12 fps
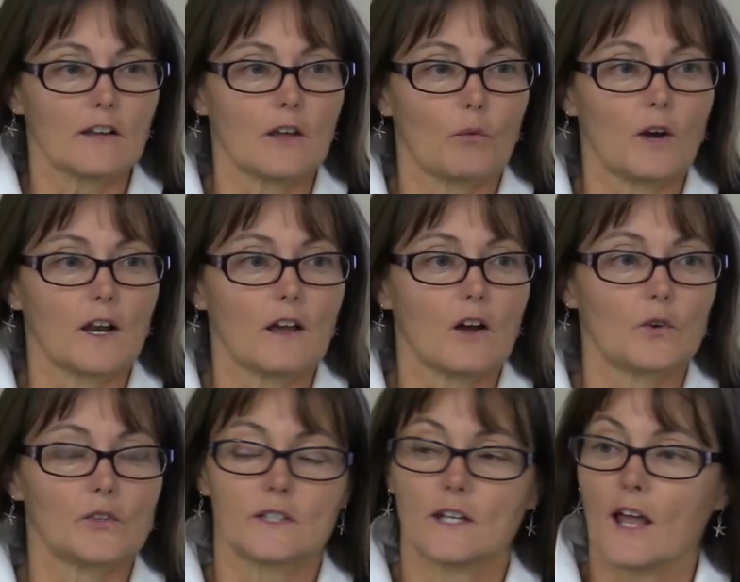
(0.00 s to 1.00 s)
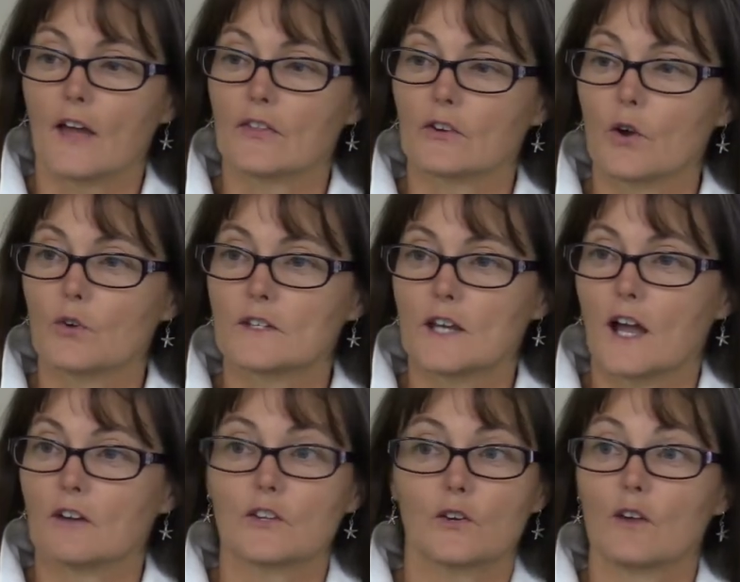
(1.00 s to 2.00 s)
here that want to host it at their own
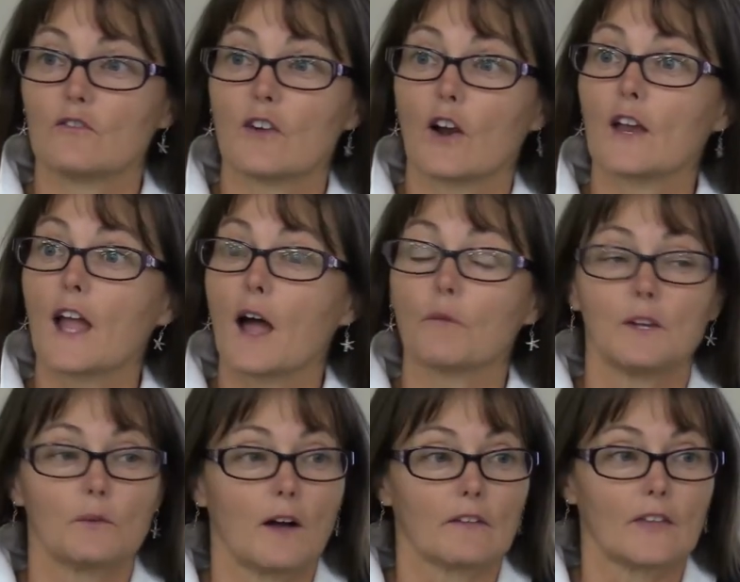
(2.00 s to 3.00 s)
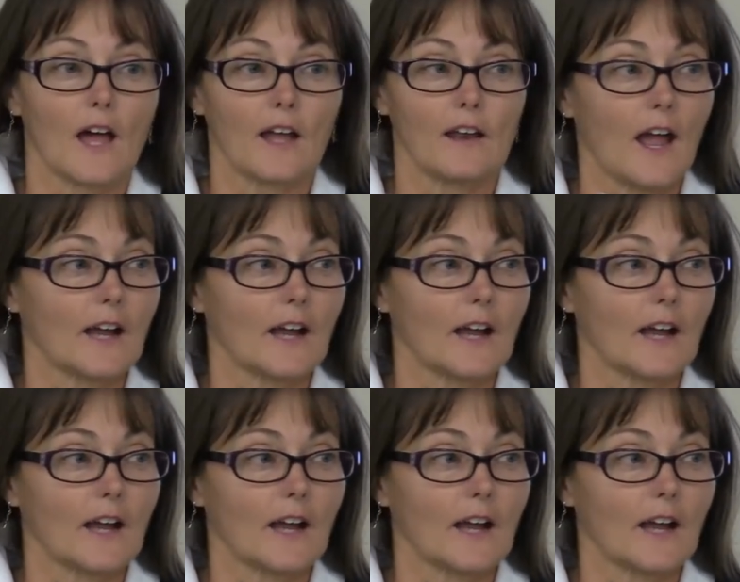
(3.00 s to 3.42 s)
town, so I'm very happy about that.